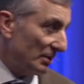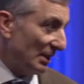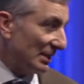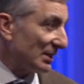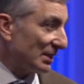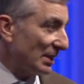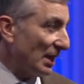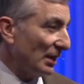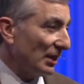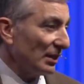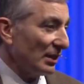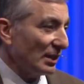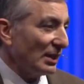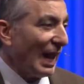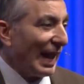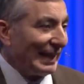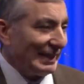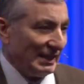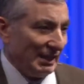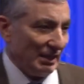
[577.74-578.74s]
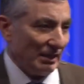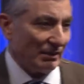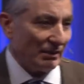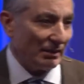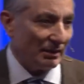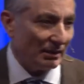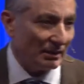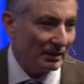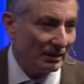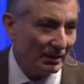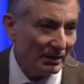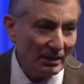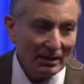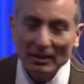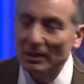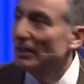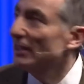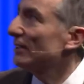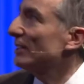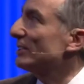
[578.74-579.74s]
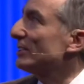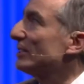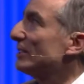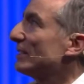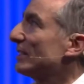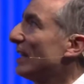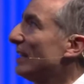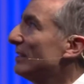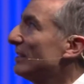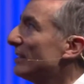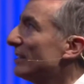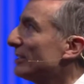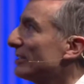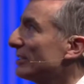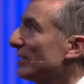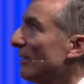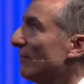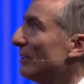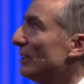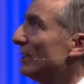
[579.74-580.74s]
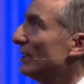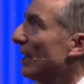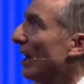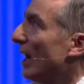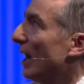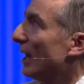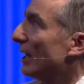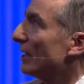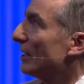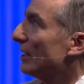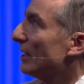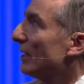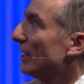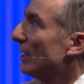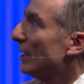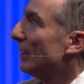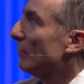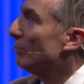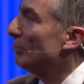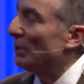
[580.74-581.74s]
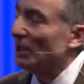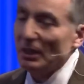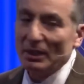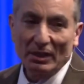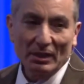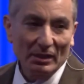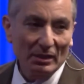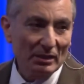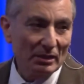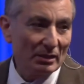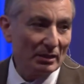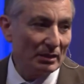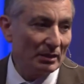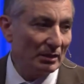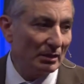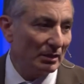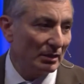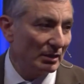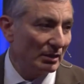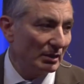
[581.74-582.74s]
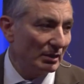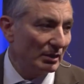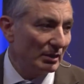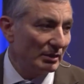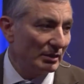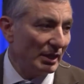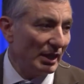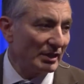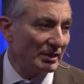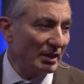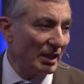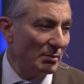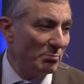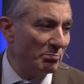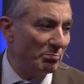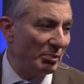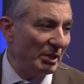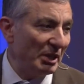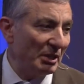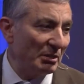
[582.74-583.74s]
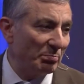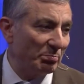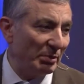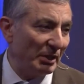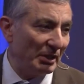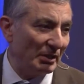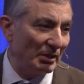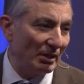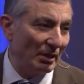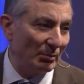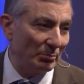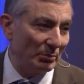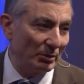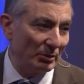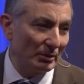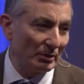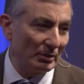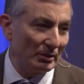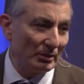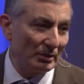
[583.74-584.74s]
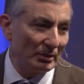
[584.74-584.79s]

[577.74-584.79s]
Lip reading: That's 10 to the 90th. This is 10 to the 79 billion. That's a big, big number.